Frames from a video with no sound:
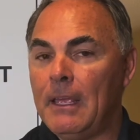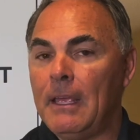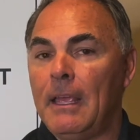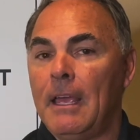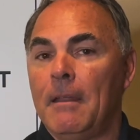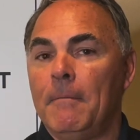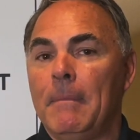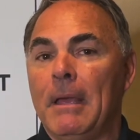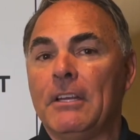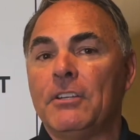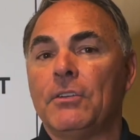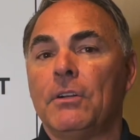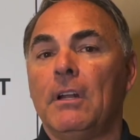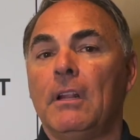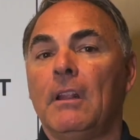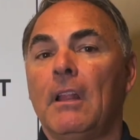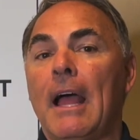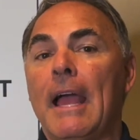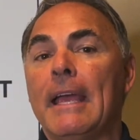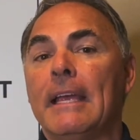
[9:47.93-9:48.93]
And make sure to
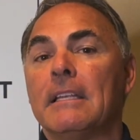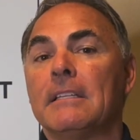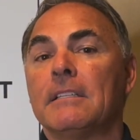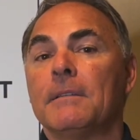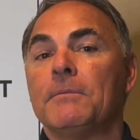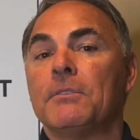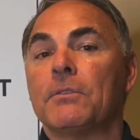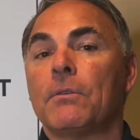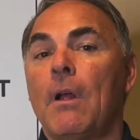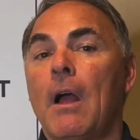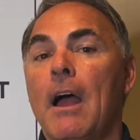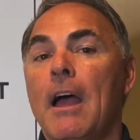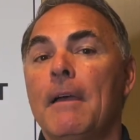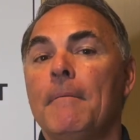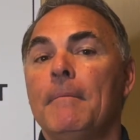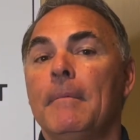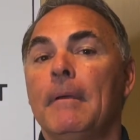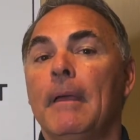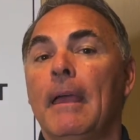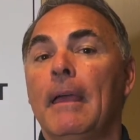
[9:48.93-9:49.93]
like,
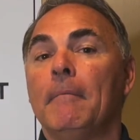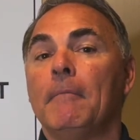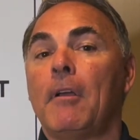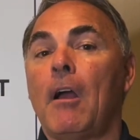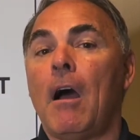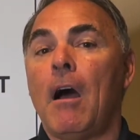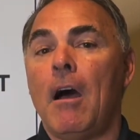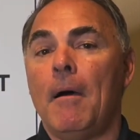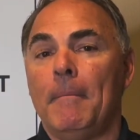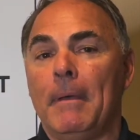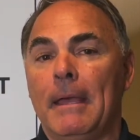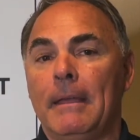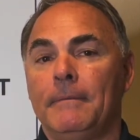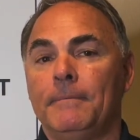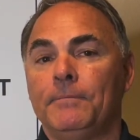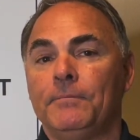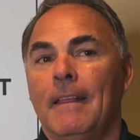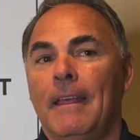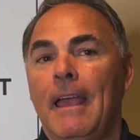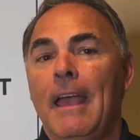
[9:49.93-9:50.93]
subscribe, and comment,
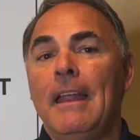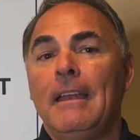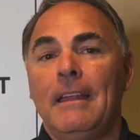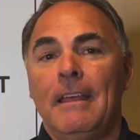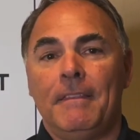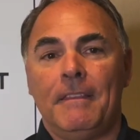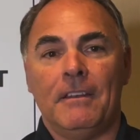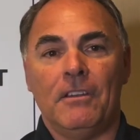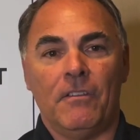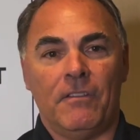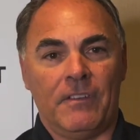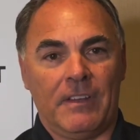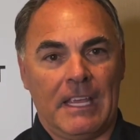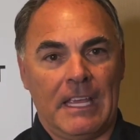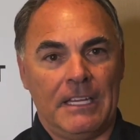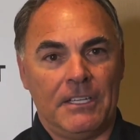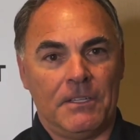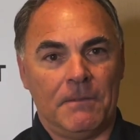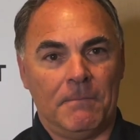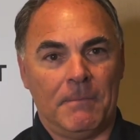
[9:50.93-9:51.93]
and hit the
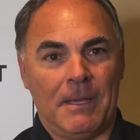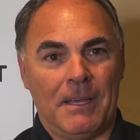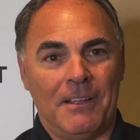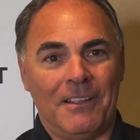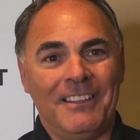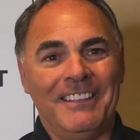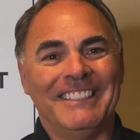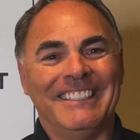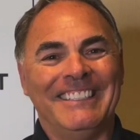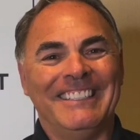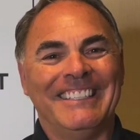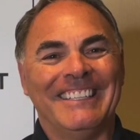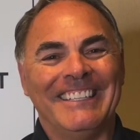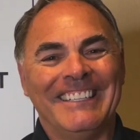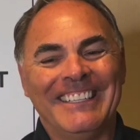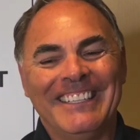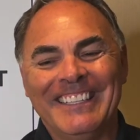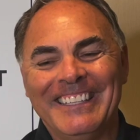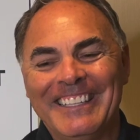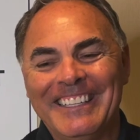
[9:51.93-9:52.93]
notification bell
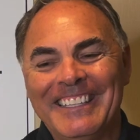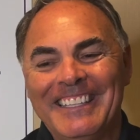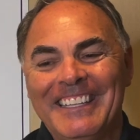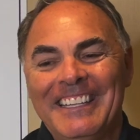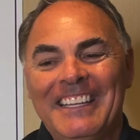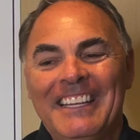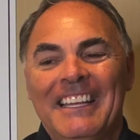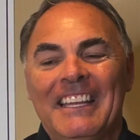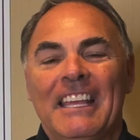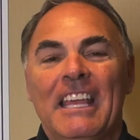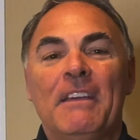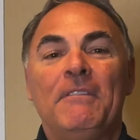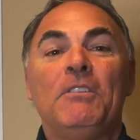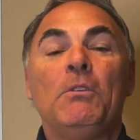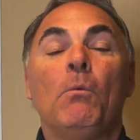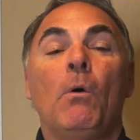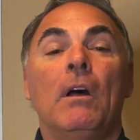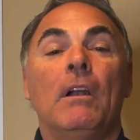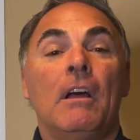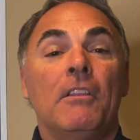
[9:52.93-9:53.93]
if
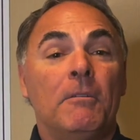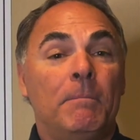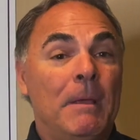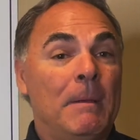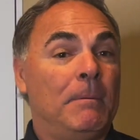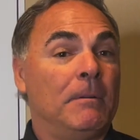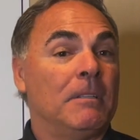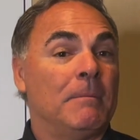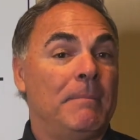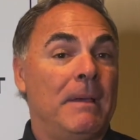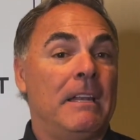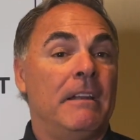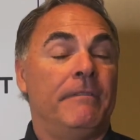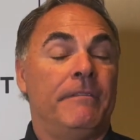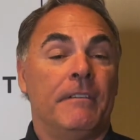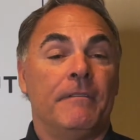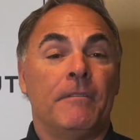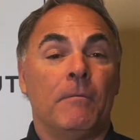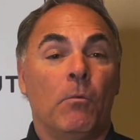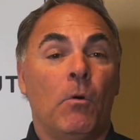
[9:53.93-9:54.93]
you want other people to
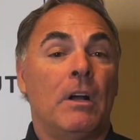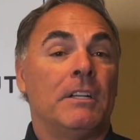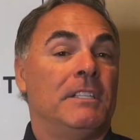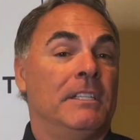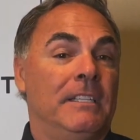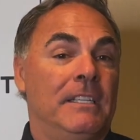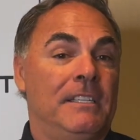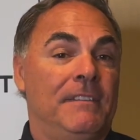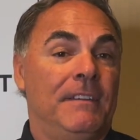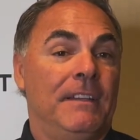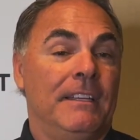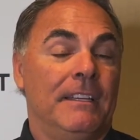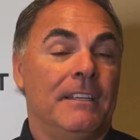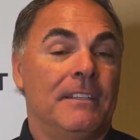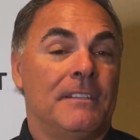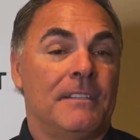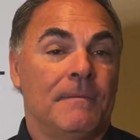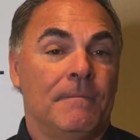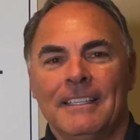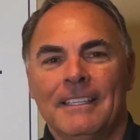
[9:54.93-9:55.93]
benefit from watching these
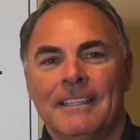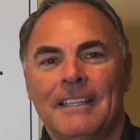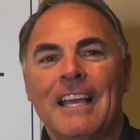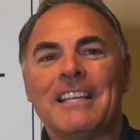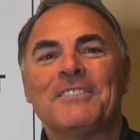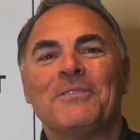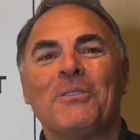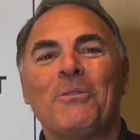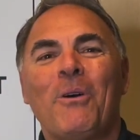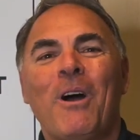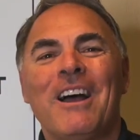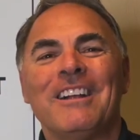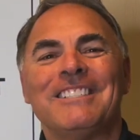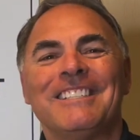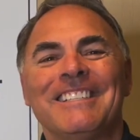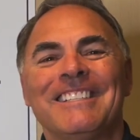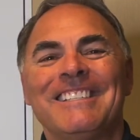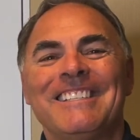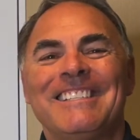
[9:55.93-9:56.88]
videos. Thanks for watching.